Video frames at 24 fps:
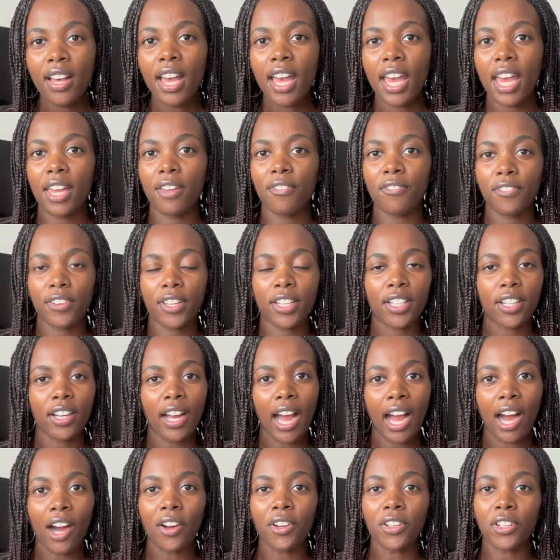and figure
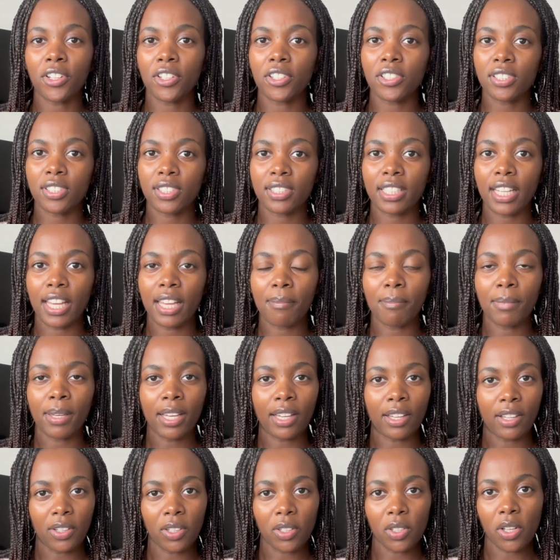out your
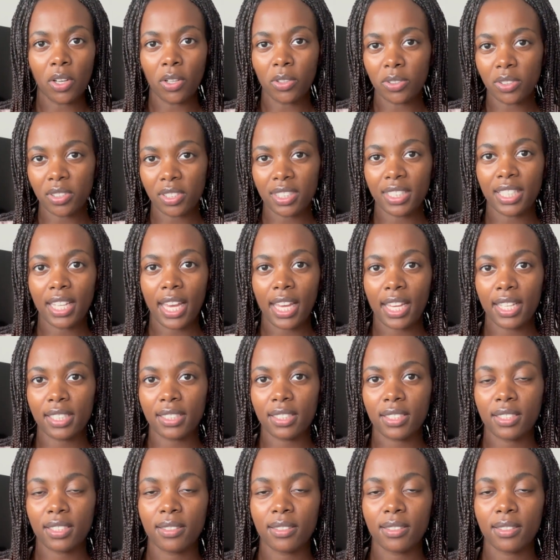statement close date.